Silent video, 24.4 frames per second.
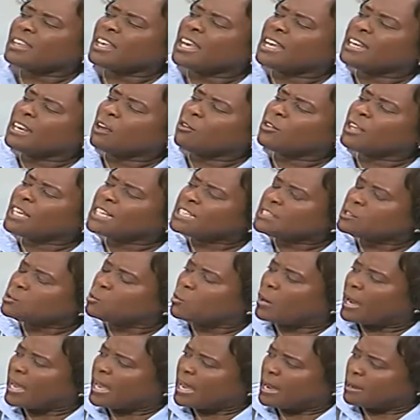Now, that is
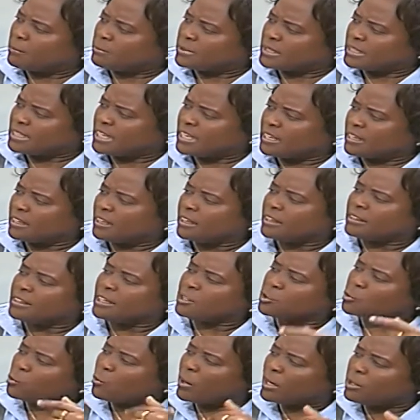why I'm saying
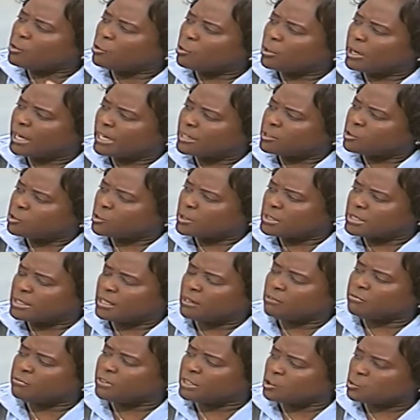that when you get
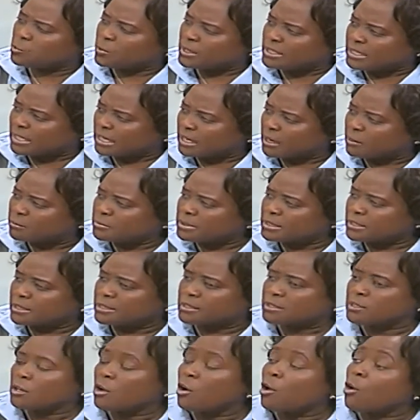yourself into a
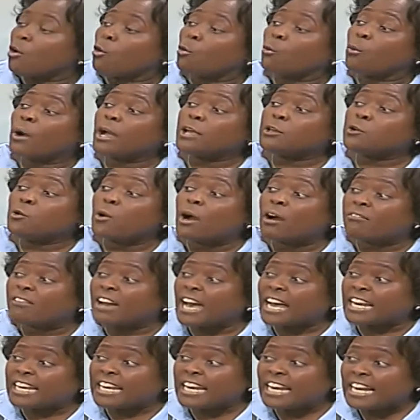circumstance where you have
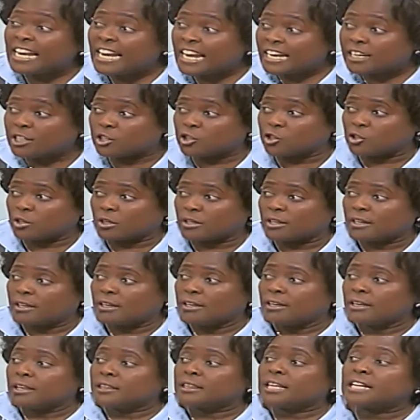an election
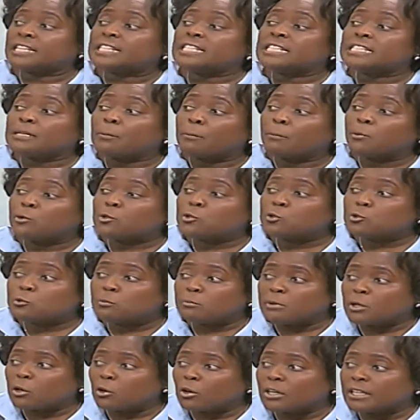that is supposed to
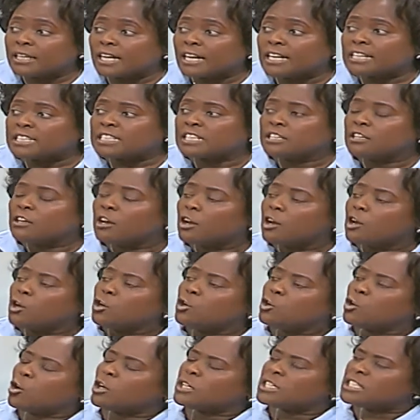be conducted,
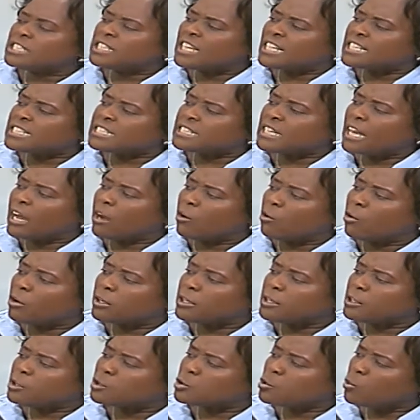not just
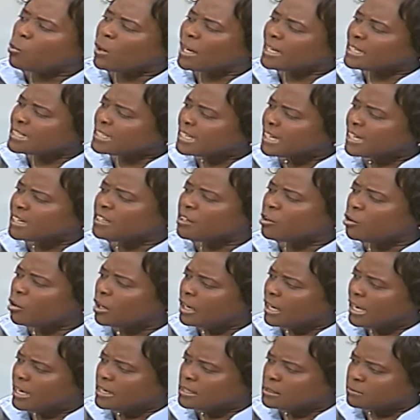according to one
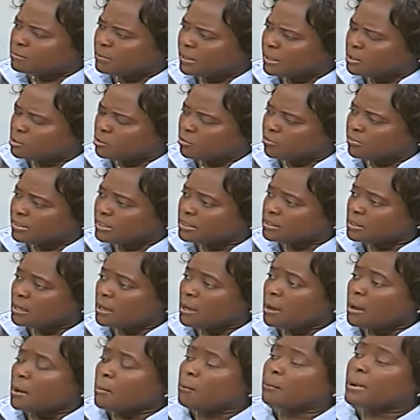technical aspect of it,
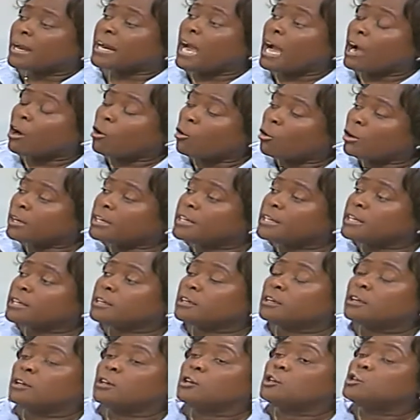but
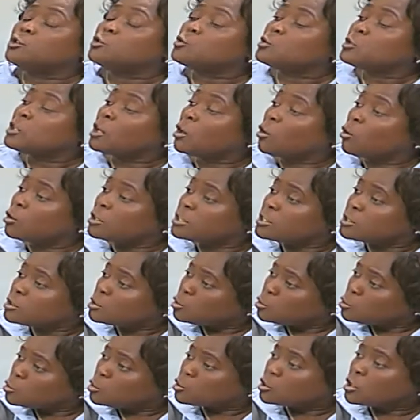according to the
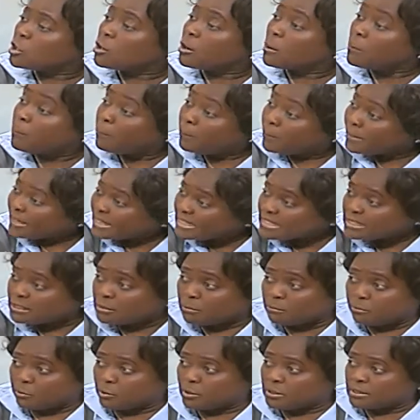constitutional
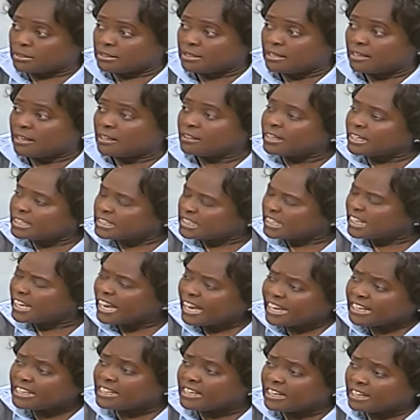principles that
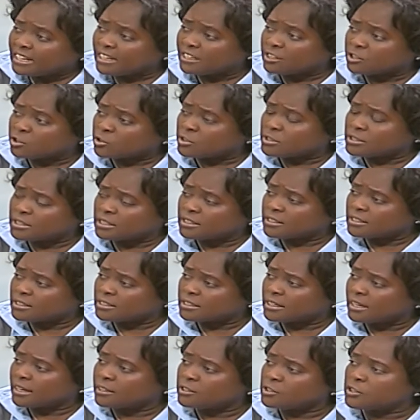guide elections in this
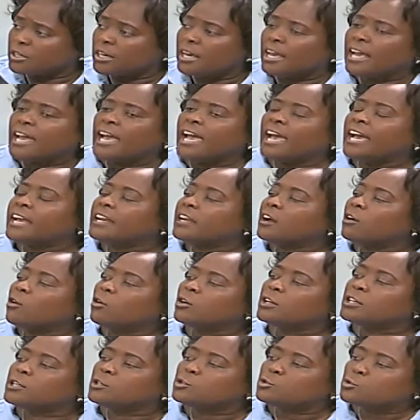country and
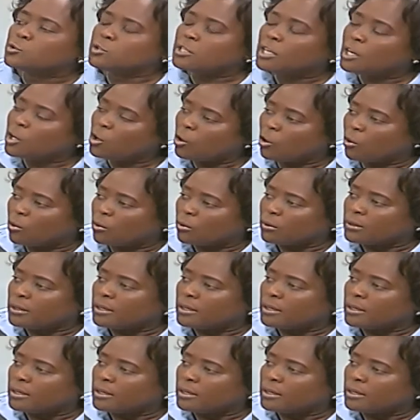according to the law.